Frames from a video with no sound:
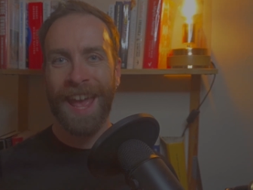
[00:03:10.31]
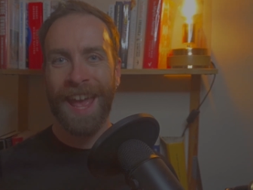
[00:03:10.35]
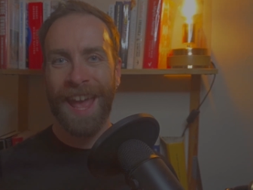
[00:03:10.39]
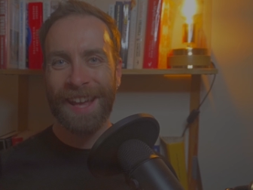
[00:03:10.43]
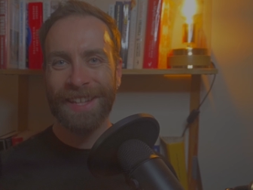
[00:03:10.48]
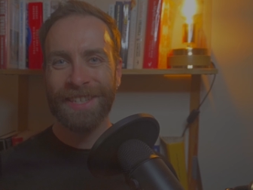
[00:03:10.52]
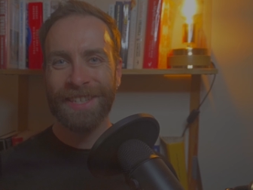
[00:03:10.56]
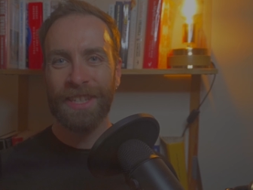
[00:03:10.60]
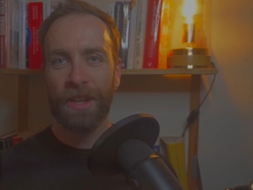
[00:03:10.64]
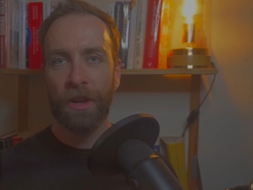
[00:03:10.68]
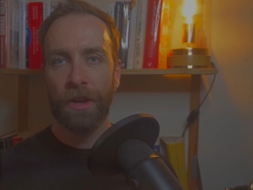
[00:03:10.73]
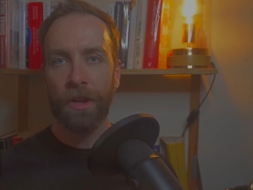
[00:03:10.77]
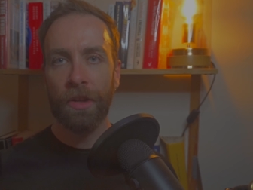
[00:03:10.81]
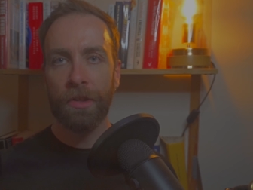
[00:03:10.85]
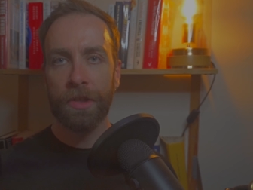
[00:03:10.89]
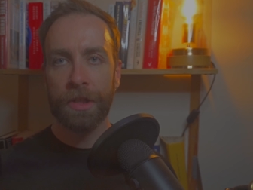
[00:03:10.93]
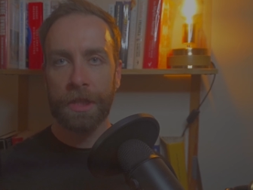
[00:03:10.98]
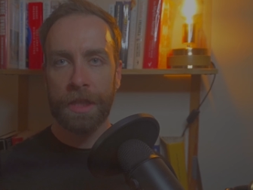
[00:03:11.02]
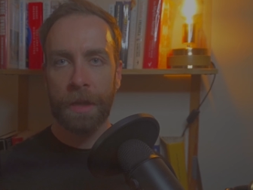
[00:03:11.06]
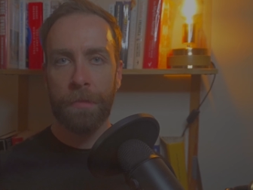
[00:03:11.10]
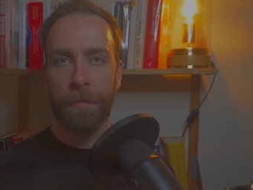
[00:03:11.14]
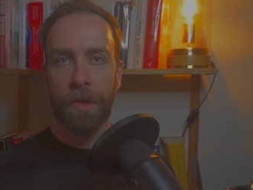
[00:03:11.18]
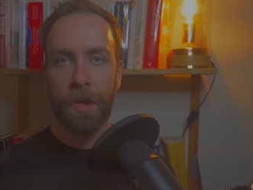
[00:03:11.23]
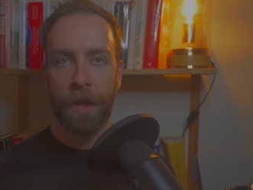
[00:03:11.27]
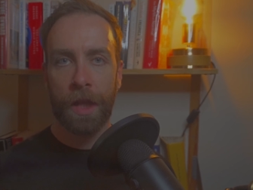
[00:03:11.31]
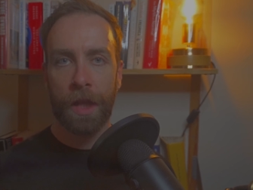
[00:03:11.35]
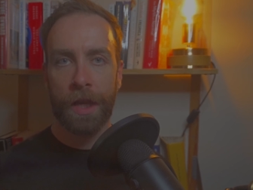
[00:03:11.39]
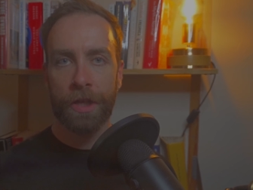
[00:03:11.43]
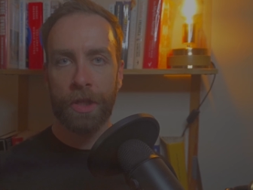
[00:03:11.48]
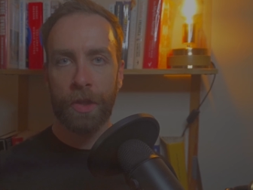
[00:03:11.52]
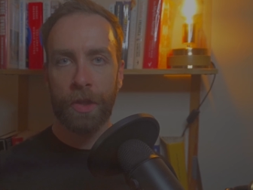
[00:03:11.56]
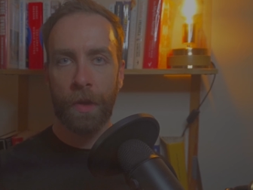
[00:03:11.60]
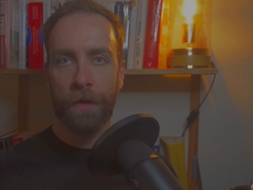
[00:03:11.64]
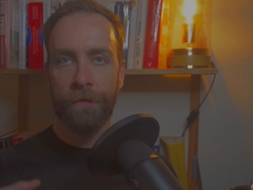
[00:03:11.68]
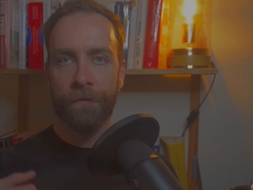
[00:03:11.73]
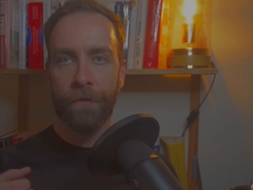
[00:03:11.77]
external stimuli
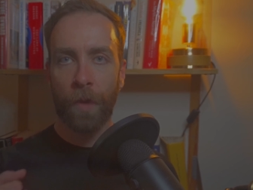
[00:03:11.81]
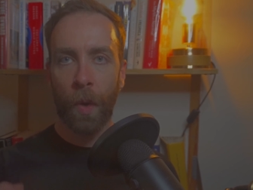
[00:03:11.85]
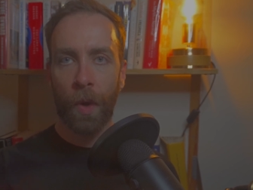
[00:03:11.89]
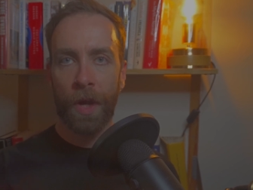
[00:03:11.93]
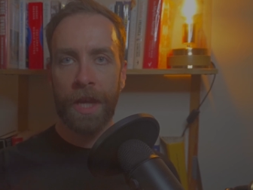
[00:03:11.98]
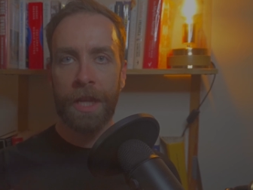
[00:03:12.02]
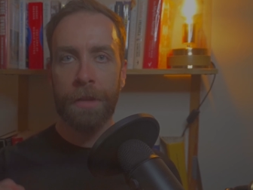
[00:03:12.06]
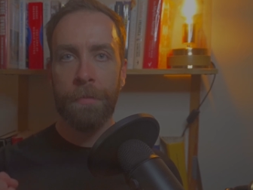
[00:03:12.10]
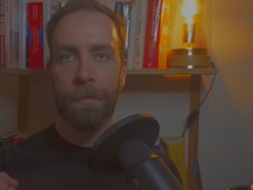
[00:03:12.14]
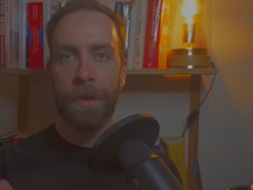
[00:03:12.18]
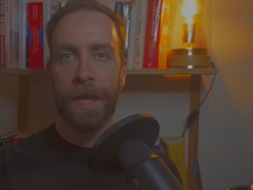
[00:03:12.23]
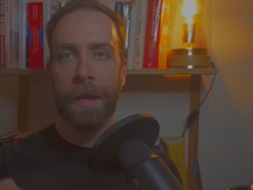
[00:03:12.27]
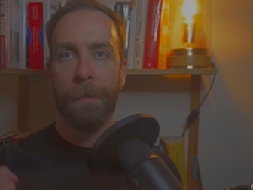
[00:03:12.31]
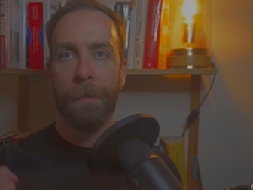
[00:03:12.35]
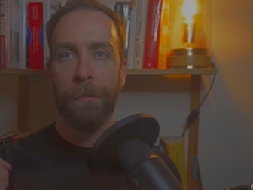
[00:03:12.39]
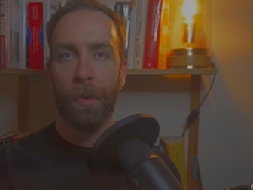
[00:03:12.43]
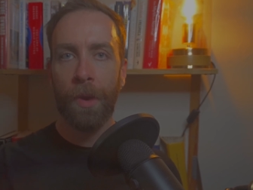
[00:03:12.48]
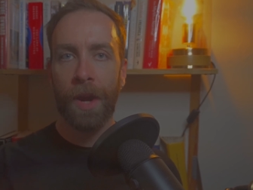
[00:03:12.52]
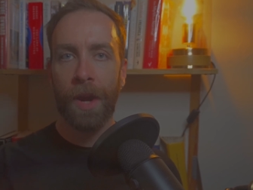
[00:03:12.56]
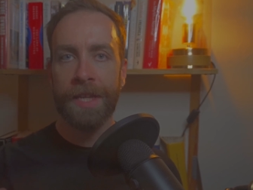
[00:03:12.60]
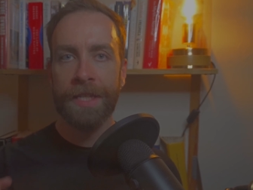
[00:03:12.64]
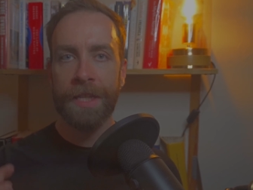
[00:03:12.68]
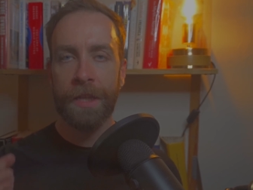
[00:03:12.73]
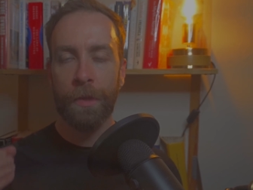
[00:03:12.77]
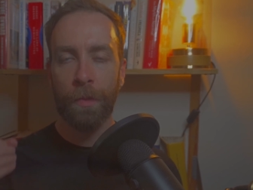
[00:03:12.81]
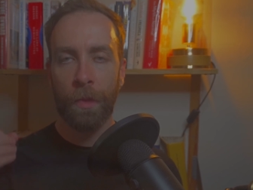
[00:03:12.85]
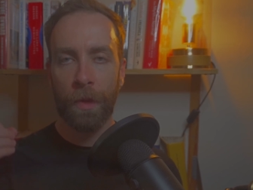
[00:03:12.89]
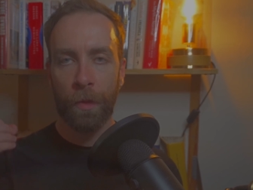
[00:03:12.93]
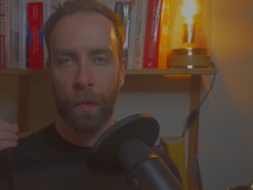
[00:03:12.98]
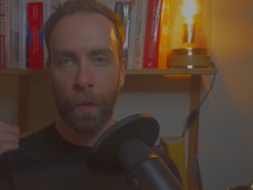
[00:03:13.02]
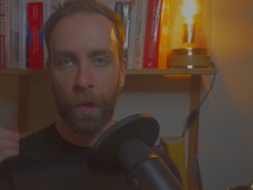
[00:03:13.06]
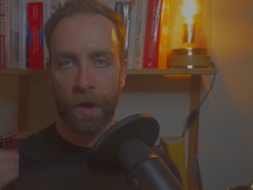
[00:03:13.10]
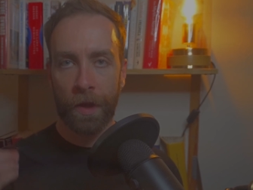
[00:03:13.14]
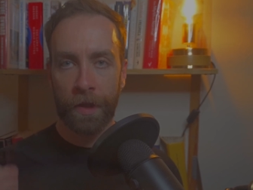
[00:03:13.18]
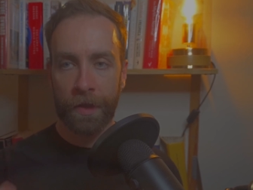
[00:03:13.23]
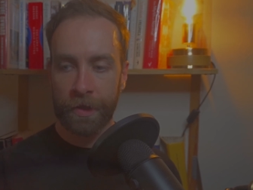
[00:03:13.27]
to avoid being present
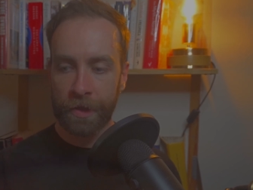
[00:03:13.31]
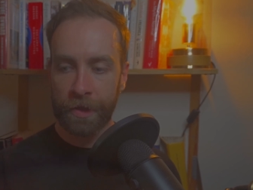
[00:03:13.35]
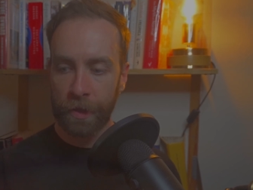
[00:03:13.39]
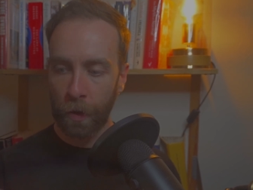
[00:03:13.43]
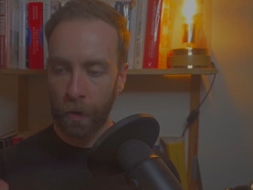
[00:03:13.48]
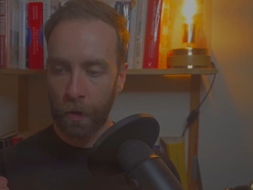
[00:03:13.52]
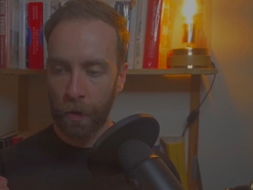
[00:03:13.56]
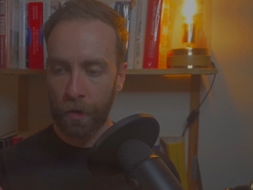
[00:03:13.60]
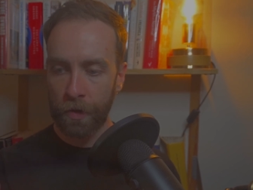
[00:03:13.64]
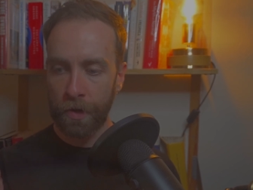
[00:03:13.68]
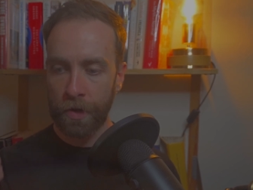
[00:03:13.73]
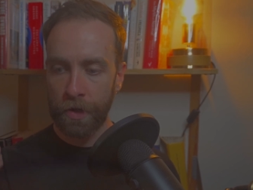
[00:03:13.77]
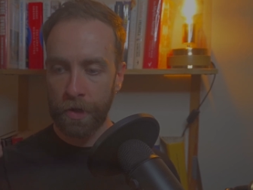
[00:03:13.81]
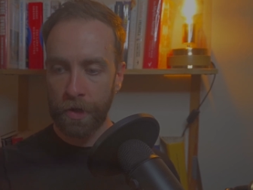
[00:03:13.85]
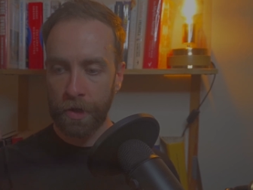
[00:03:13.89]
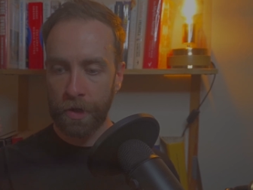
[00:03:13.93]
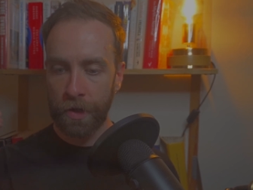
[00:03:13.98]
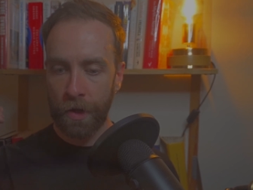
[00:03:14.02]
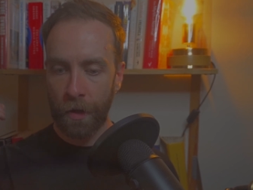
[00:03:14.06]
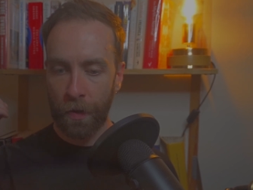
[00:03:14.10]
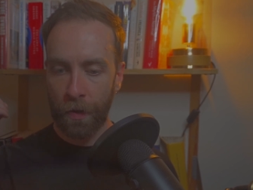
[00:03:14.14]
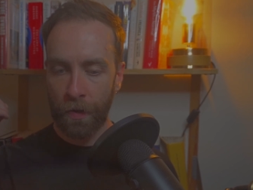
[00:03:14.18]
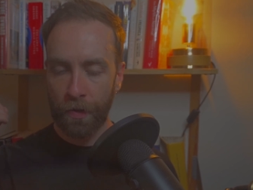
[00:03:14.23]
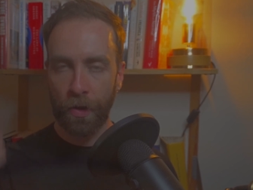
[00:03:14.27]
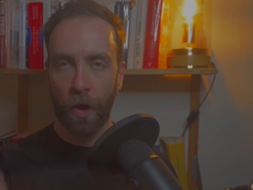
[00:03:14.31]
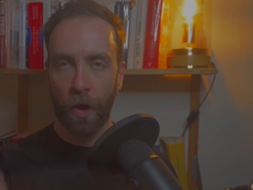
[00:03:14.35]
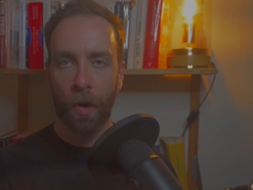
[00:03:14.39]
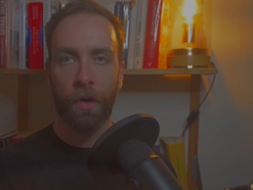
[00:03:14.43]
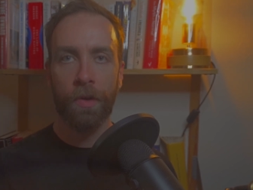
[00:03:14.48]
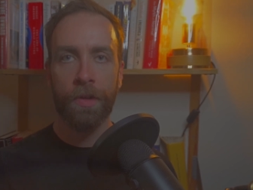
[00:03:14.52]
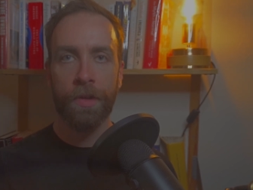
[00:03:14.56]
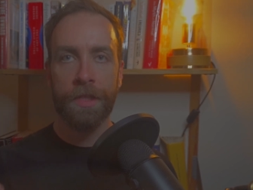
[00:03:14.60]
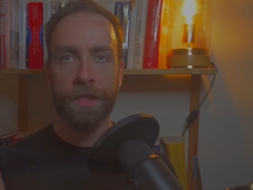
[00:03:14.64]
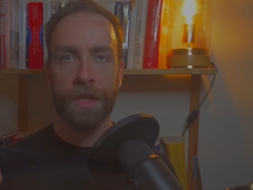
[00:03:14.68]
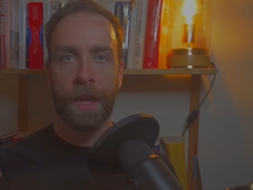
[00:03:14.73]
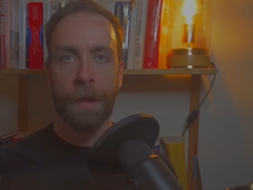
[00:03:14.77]
with one's own thoughts,